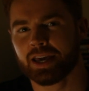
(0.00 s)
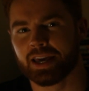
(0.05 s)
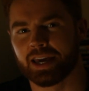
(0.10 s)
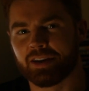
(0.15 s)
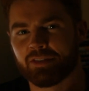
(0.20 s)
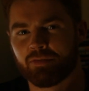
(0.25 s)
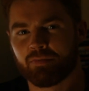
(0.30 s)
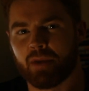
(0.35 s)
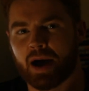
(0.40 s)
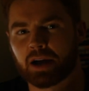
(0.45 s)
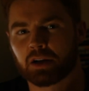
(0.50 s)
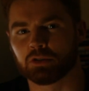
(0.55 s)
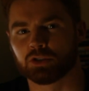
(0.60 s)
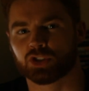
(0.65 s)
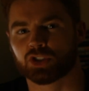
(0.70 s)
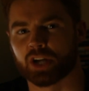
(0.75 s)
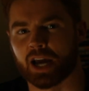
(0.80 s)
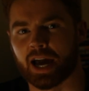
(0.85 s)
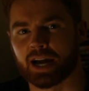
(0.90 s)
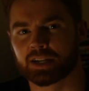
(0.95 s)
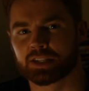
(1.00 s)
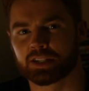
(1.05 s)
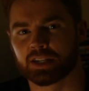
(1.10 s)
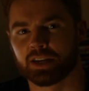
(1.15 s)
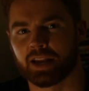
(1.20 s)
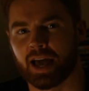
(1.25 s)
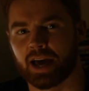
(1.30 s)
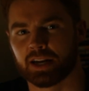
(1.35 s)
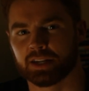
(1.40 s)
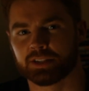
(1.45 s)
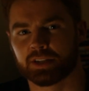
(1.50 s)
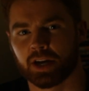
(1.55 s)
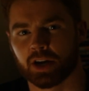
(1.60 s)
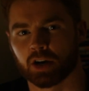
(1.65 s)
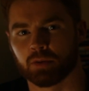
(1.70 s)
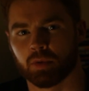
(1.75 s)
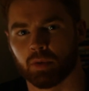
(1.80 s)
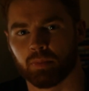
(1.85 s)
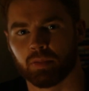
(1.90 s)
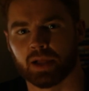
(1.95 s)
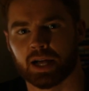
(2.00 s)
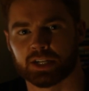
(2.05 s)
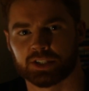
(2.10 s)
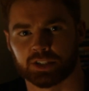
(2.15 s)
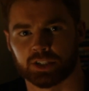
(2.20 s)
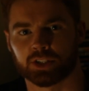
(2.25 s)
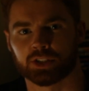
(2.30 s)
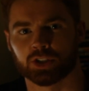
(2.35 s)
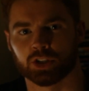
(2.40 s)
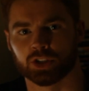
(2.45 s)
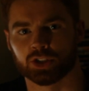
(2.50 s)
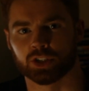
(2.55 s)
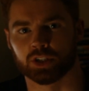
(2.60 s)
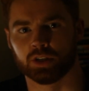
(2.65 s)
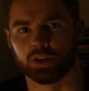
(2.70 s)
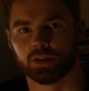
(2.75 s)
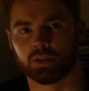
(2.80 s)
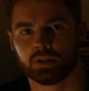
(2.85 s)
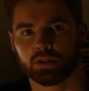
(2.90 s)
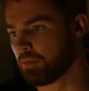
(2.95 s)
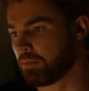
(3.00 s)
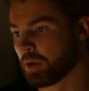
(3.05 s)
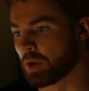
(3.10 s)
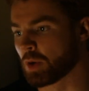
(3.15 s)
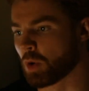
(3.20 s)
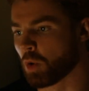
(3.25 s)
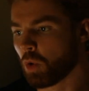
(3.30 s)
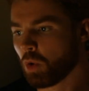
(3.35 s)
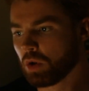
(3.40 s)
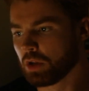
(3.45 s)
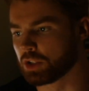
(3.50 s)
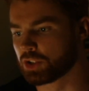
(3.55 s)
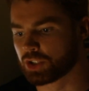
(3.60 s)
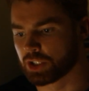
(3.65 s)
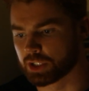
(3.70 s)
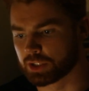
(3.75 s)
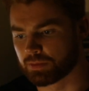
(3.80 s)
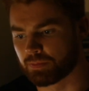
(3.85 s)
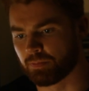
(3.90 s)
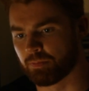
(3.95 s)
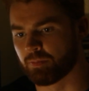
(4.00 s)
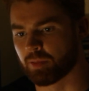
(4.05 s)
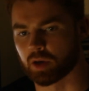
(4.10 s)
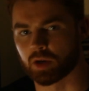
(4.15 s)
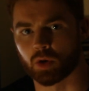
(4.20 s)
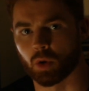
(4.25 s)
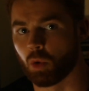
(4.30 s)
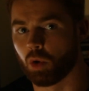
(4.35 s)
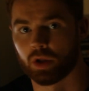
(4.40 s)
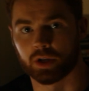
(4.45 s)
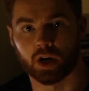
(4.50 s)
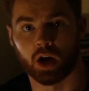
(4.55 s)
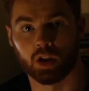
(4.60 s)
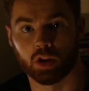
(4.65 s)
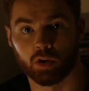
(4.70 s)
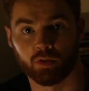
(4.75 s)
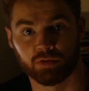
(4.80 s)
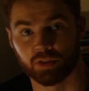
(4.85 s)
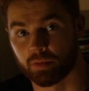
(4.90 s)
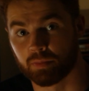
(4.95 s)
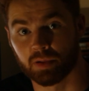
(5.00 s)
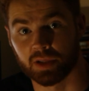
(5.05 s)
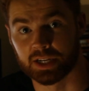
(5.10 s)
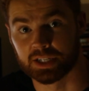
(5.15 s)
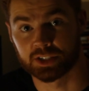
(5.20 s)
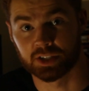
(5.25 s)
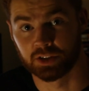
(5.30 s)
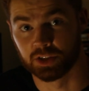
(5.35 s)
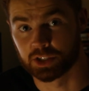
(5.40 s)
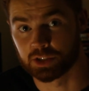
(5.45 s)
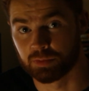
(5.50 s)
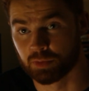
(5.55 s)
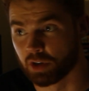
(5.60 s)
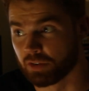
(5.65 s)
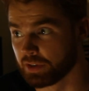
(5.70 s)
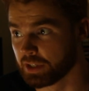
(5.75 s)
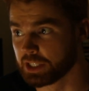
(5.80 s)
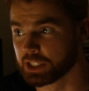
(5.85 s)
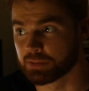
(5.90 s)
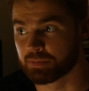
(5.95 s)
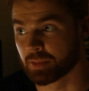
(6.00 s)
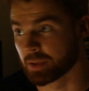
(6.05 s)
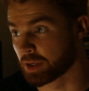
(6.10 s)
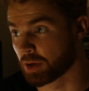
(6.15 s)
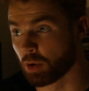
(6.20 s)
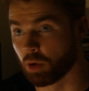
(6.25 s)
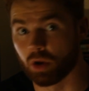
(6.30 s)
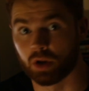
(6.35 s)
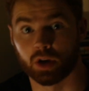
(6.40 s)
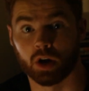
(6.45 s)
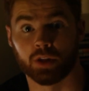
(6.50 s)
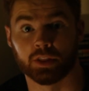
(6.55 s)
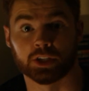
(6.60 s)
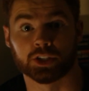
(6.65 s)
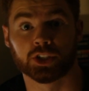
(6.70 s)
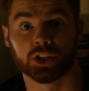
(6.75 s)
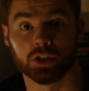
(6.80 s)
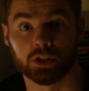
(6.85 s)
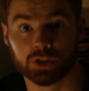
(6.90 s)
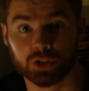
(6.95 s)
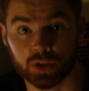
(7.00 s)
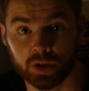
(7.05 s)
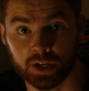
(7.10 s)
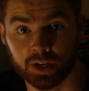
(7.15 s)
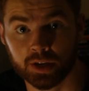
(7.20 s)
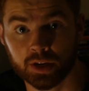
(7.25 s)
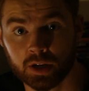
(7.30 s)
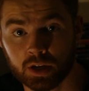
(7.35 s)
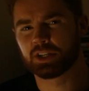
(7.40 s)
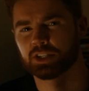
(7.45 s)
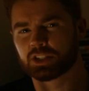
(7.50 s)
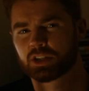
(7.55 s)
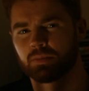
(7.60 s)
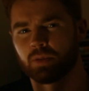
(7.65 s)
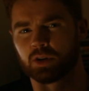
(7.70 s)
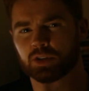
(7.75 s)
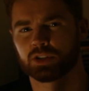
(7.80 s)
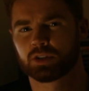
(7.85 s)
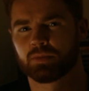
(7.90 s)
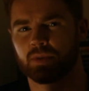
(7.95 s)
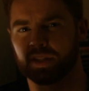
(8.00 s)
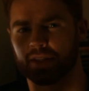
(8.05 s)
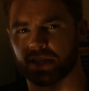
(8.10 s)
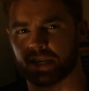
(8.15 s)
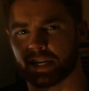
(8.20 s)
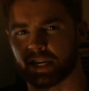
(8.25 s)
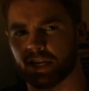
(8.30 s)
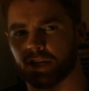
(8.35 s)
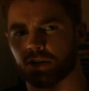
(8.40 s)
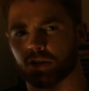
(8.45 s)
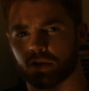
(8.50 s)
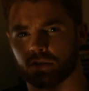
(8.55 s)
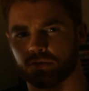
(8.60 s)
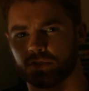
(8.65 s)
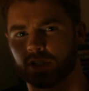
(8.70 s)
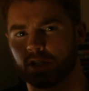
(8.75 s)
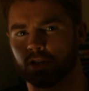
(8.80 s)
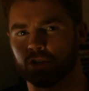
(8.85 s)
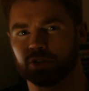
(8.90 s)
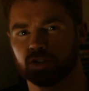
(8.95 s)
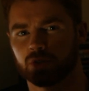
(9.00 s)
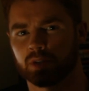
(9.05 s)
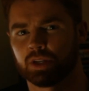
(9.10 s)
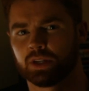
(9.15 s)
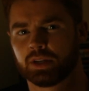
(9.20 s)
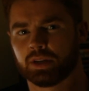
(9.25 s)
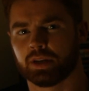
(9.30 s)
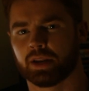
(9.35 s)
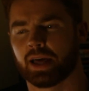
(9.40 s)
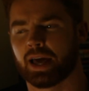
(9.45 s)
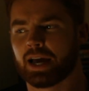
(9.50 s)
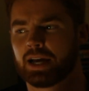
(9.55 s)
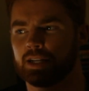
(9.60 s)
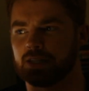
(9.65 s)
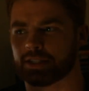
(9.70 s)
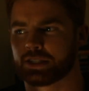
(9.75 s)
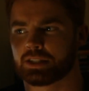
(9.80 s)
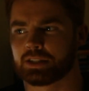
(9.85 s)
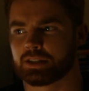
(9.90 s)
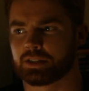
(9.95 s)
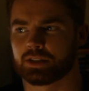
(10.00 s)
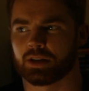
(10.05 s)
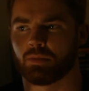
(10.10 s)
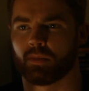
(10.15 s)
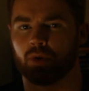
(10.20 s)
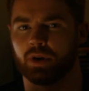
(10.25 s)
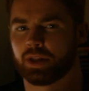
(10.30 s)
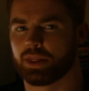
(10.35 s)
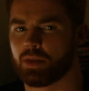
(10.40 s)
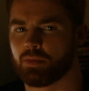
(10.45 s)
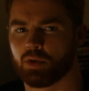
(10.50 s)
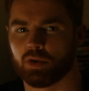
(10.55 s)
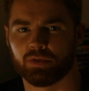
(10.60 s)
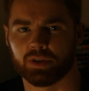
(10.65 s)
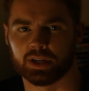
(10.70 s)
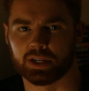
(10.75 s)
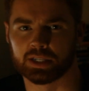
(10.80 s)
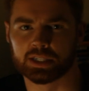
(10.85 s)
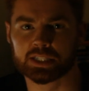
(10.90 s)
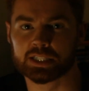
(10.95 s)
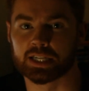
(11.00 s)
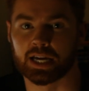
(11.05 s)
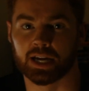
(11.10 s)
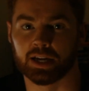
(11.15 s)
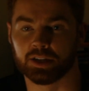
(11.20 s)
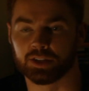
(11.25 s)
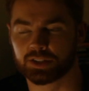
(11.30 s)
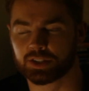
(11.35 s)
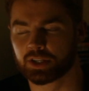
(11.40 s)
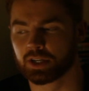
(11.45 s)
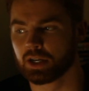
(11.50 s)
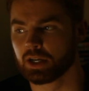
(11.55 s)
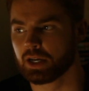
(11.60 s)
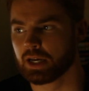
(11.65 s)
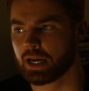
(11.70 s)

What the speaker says: if Michael Jackson had a terrible plastic surgeon. Bagul is just bagooling all over the place in this movie. He's bagooling on the children. He's supposed to be the eater of children, as someone in the movie says.